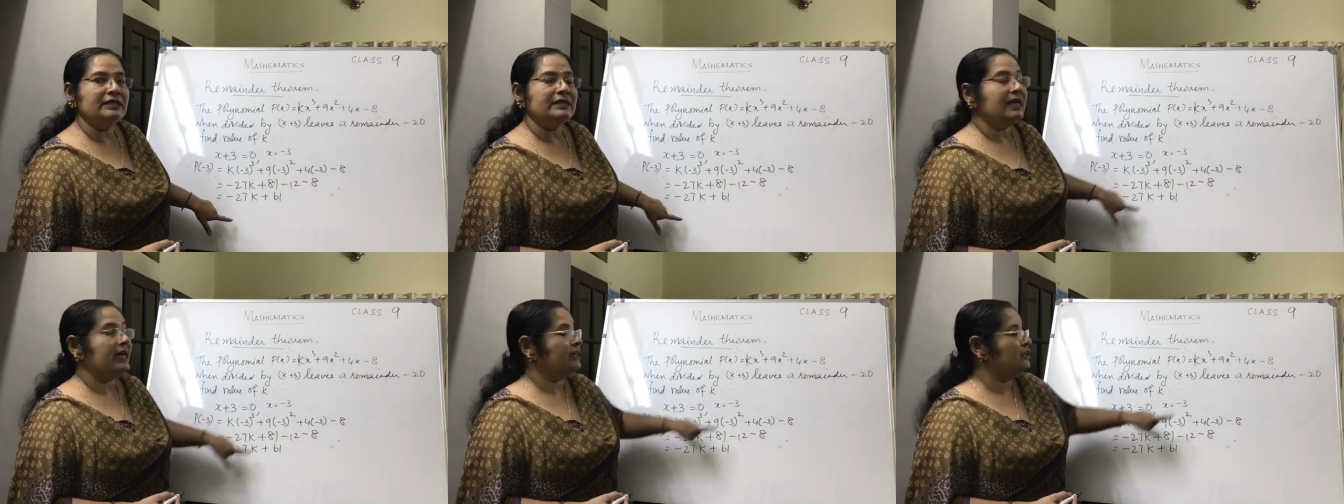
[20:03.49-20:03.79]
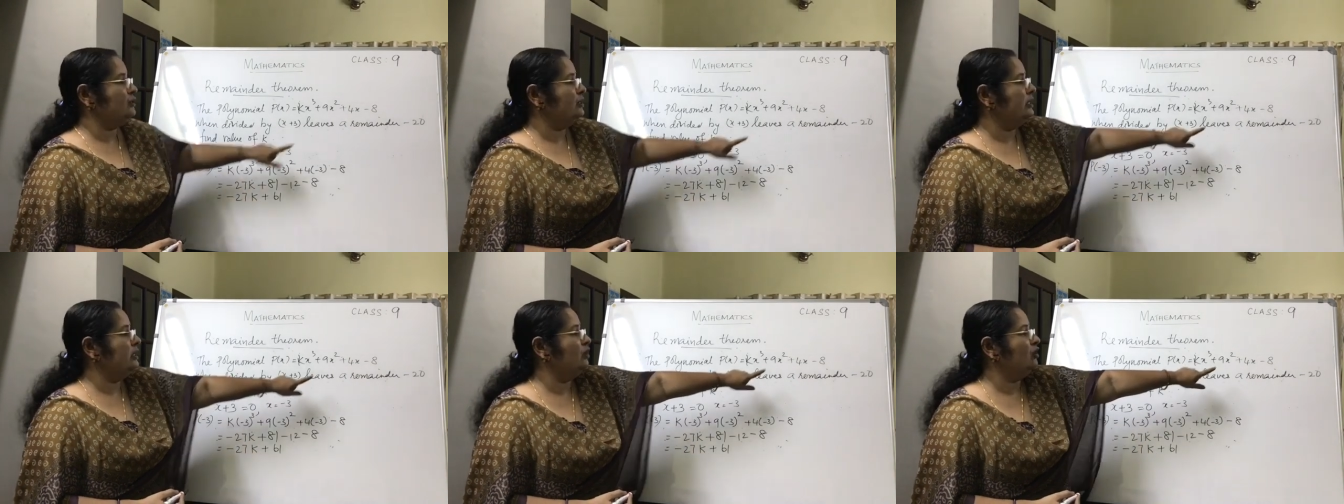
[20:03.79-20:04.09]

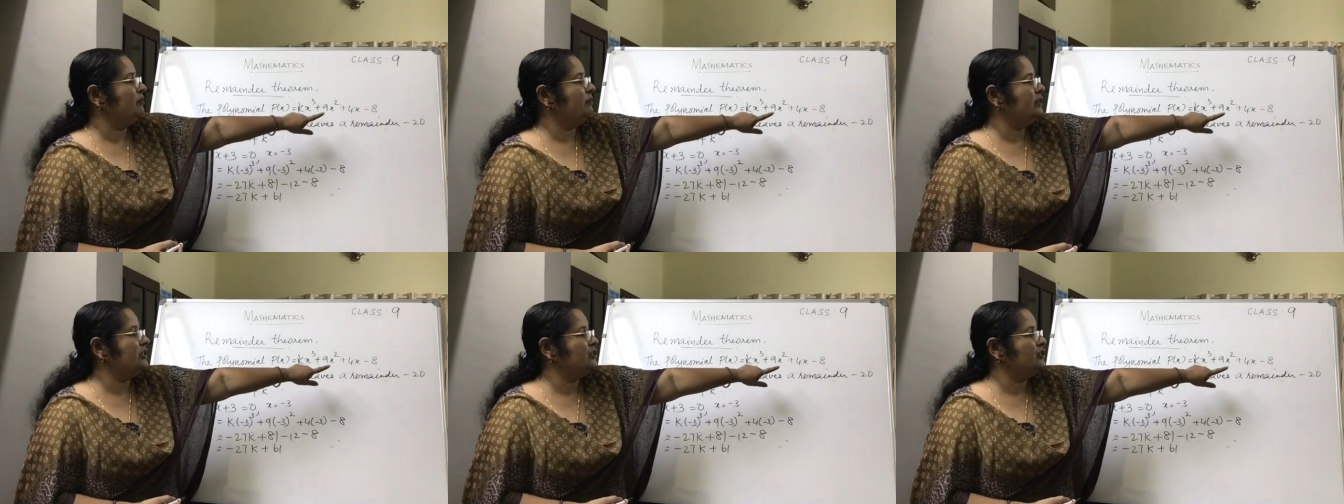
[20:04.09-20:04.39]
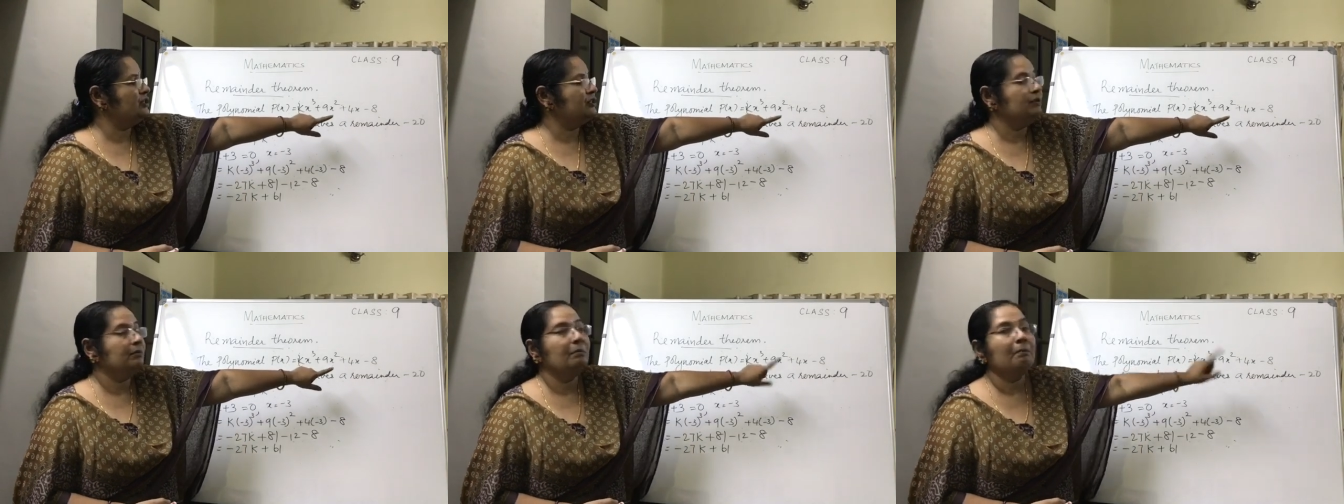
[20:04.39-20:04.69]
actually how much?
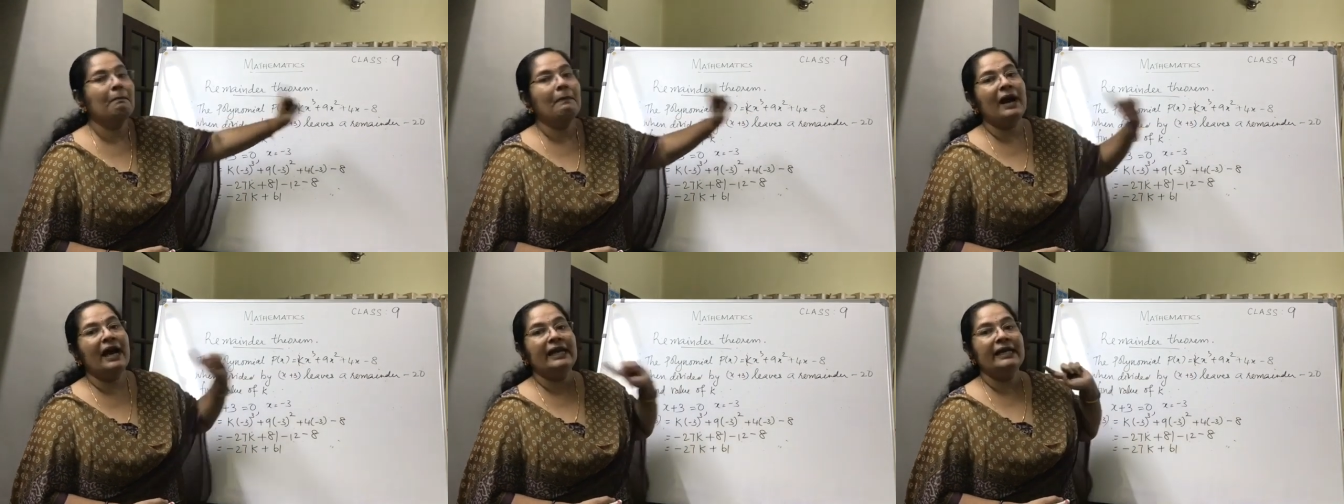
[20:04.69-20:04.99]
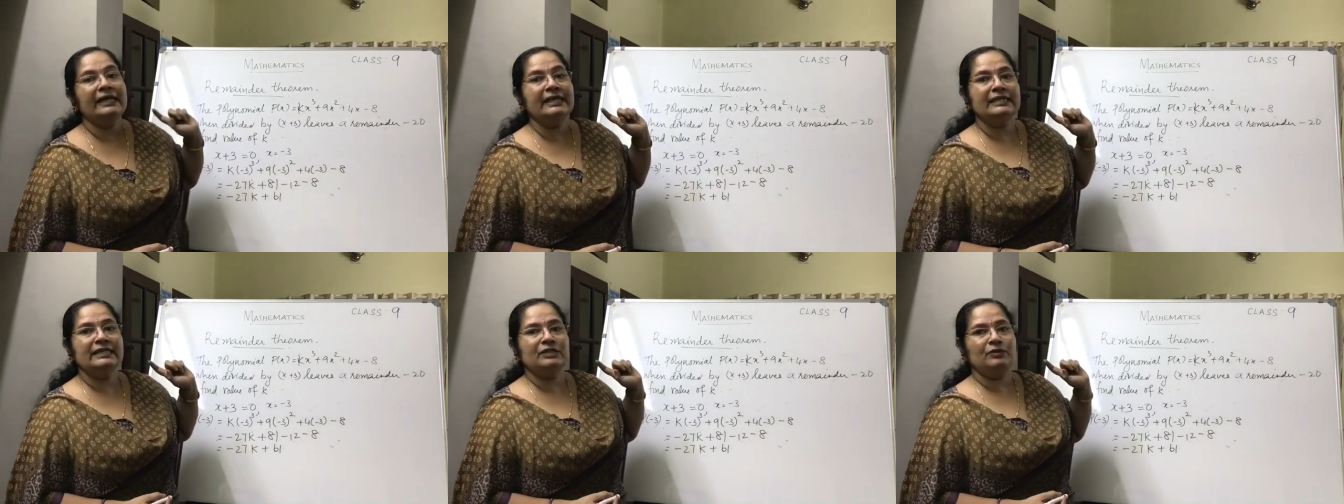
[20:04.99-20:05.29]

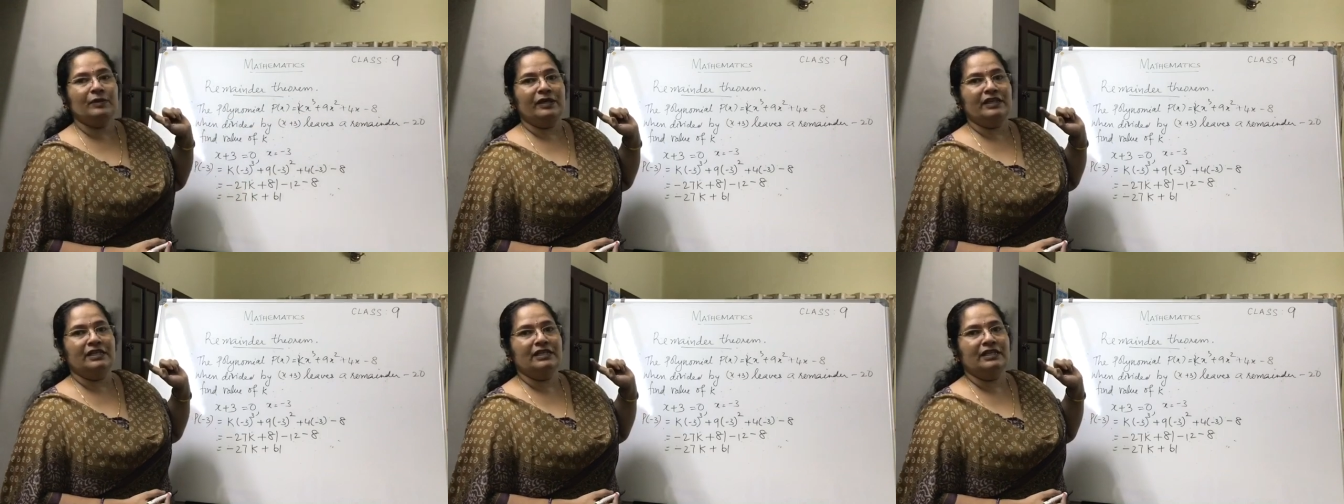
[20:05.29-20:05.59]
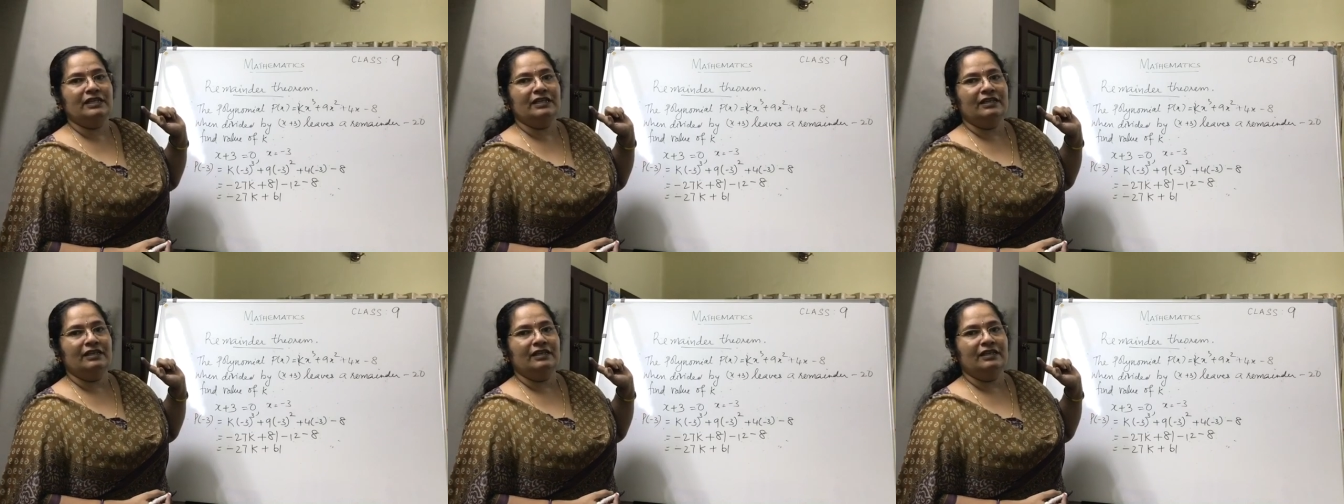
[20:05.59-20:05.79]
Minus 20.